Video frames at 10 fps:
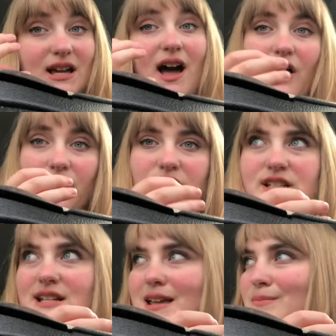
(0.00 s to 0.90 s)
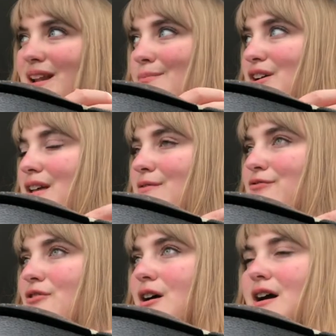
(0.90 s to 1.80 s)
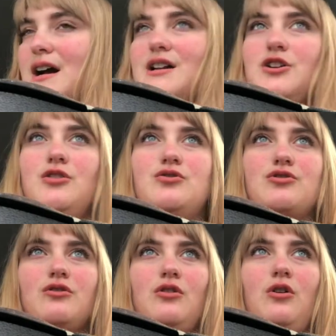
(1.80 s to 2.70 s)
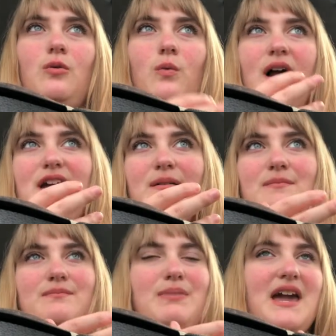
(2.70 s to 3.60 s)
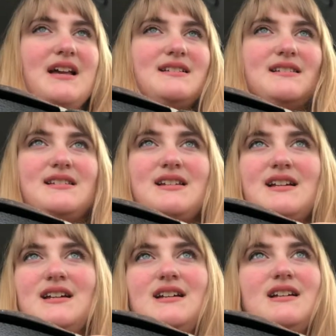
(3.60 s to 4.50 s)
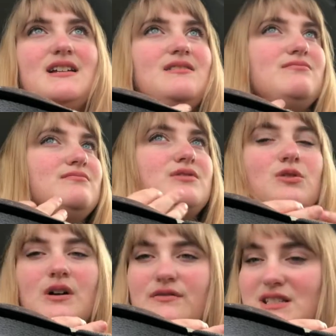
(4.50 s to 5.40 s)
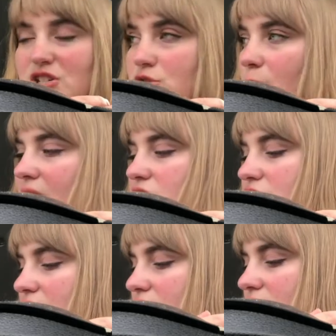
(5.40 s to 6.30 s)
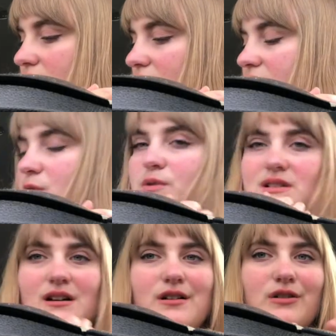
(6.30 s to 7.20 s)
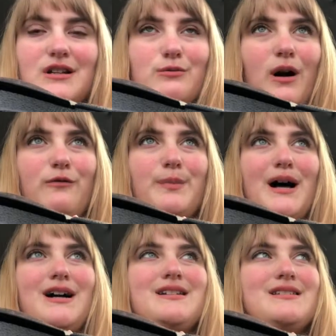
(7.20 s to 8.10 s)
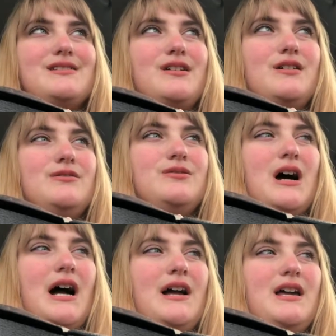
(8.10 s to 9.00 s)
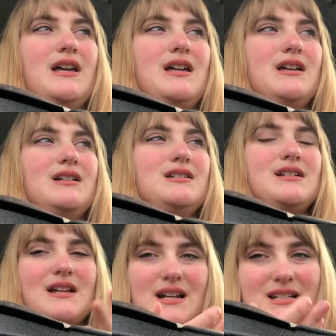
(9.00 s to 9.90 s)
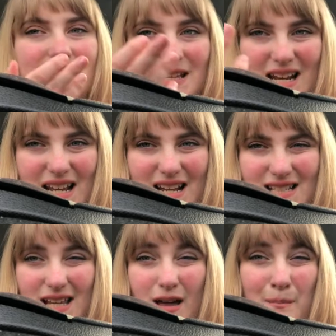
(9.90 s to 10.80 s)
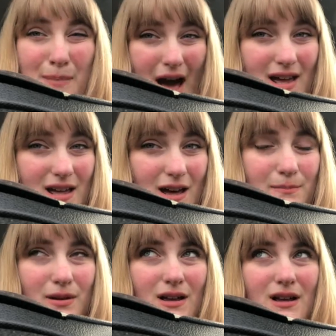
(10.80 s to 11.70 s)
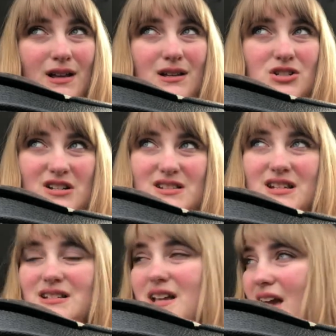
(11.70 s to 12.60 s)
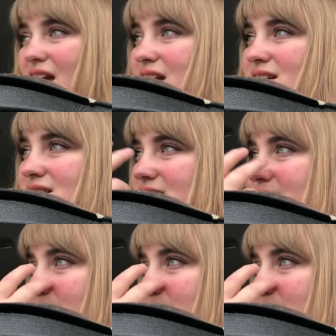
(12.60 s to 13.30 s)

the color scheme that I'm looking for, kind of neutral, white-based sort of situation, and it was literally only $12, so I decided to get it as like a backup, just in case,